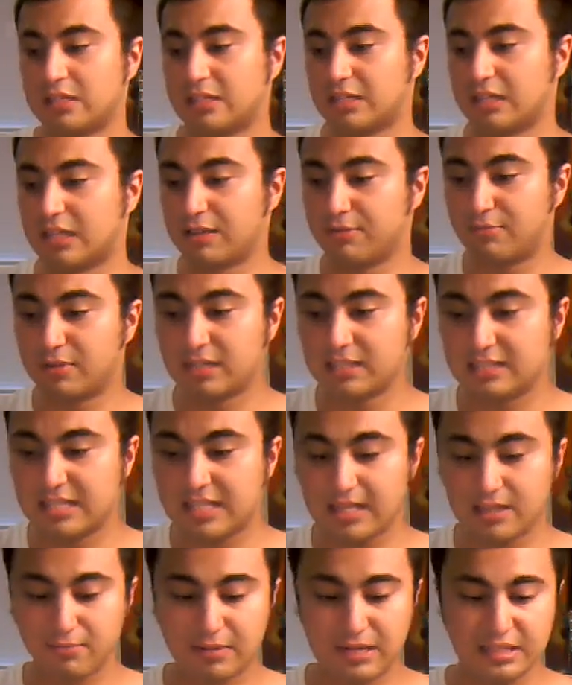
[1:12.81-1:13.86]
and what
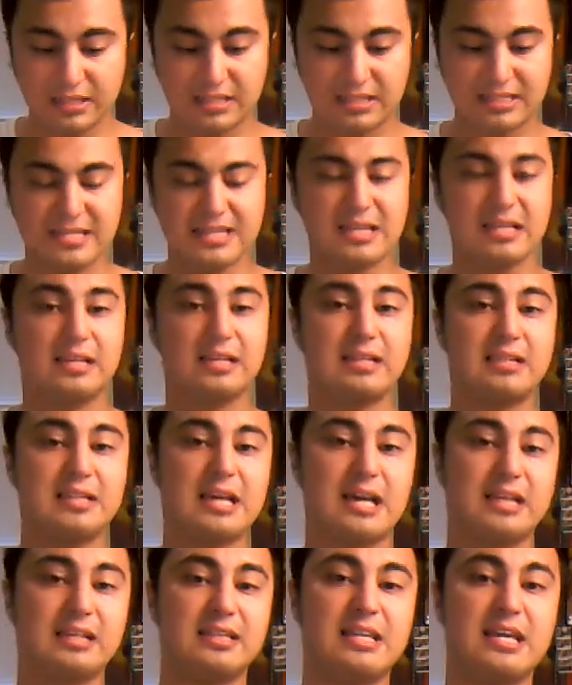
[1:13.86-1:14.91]
they like did
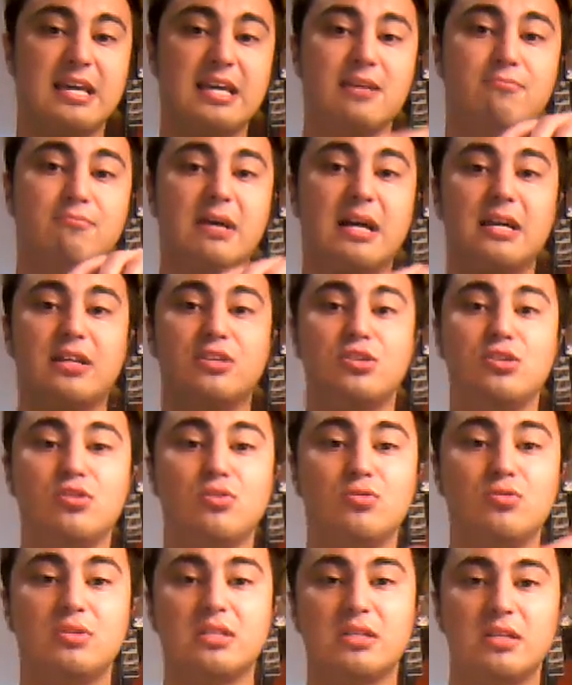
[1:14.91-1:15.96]
that they like
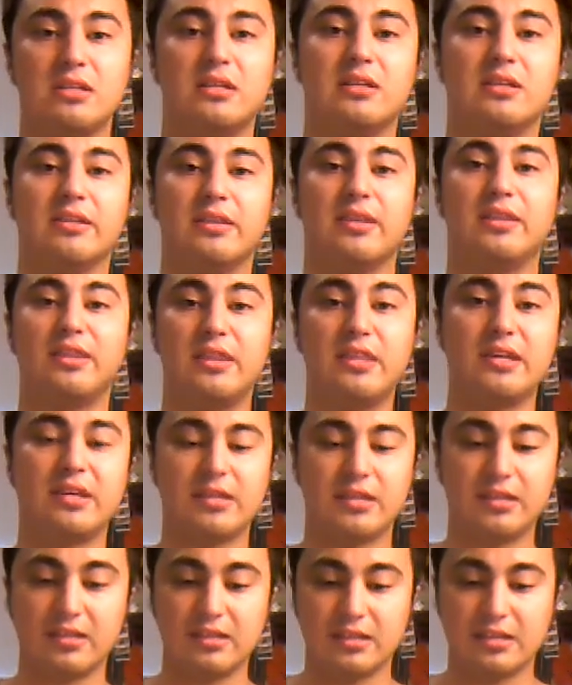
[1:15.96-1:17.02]
use
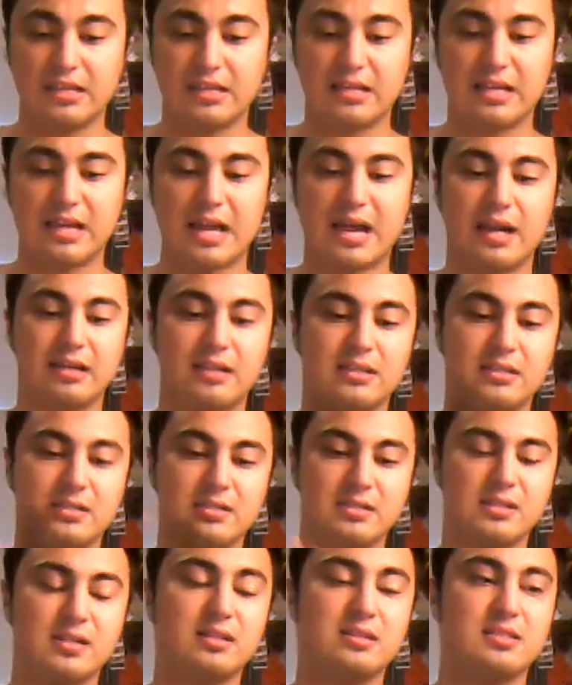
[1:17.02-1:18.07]
this as a
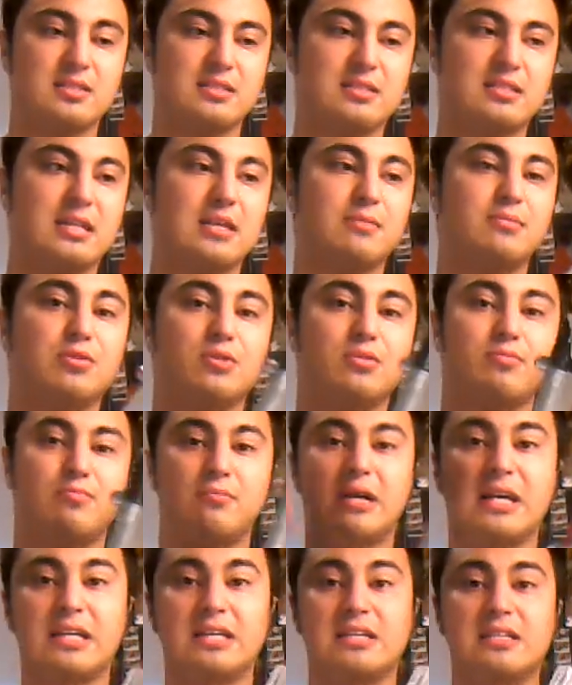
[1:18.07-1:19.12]
stunt saber.
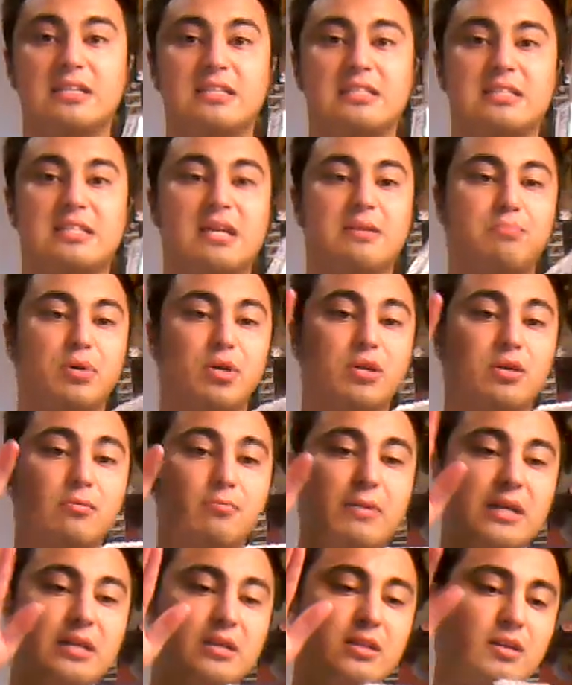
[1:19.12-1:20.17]
Like they put
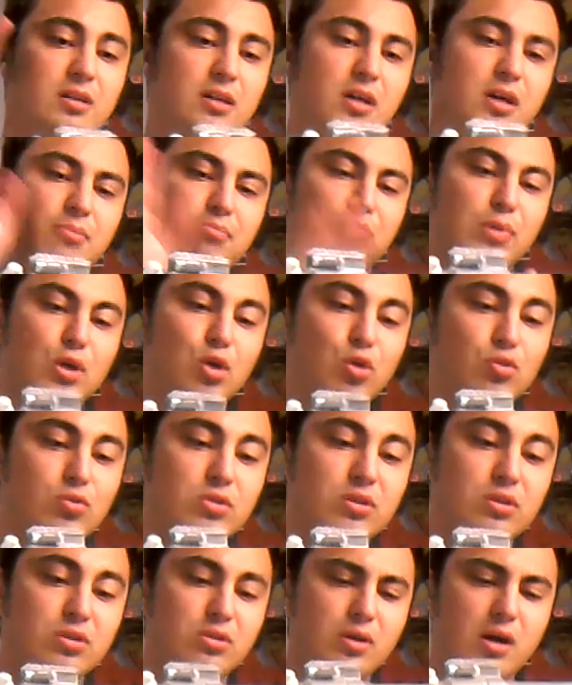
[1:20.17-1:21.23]
like a
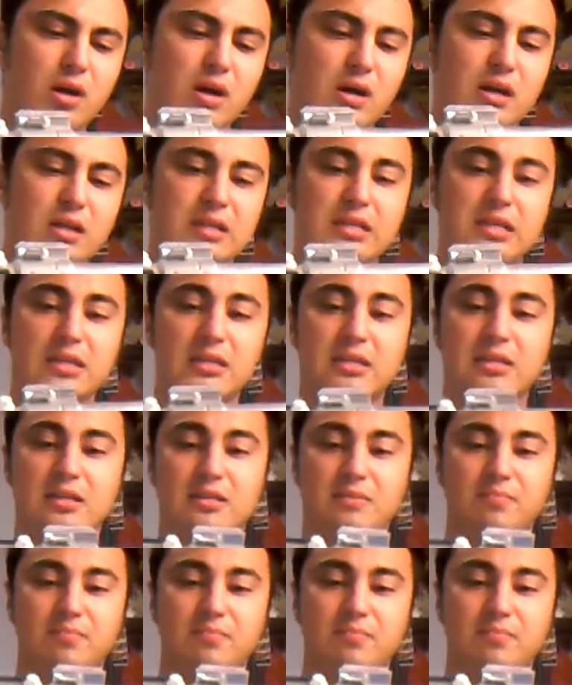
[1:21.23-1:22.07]
motor on it,